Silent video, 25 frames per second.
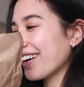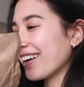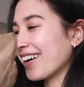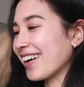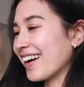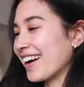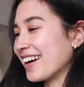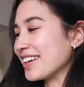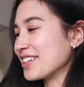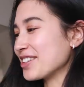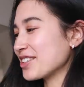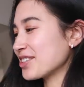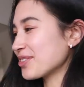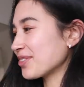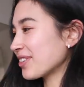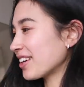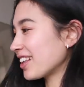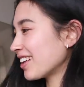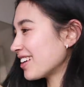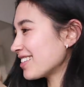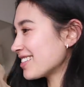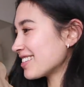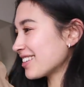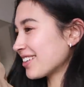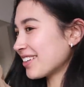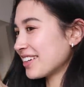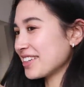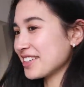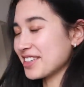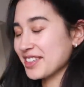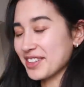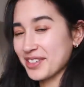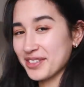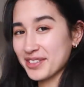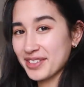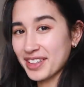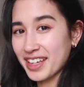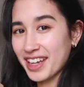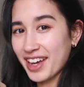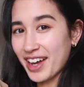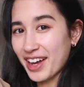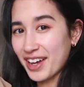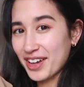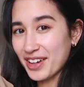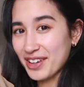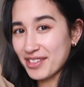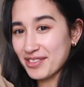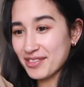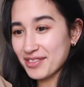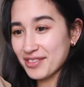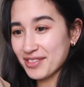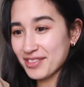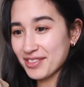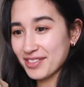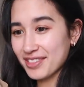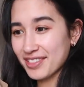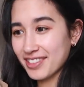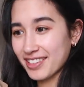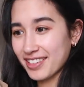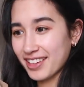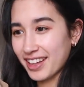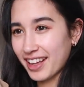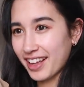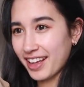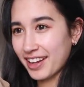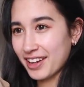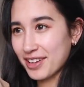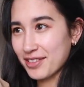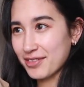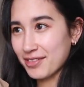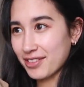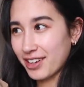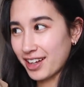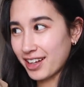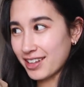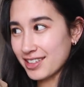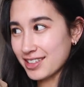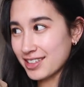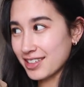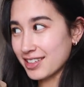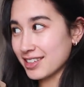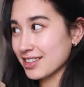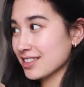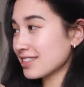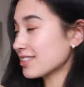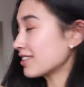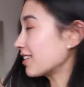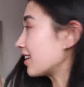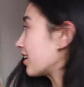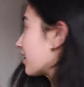are. I just realized that I don't really have any vases.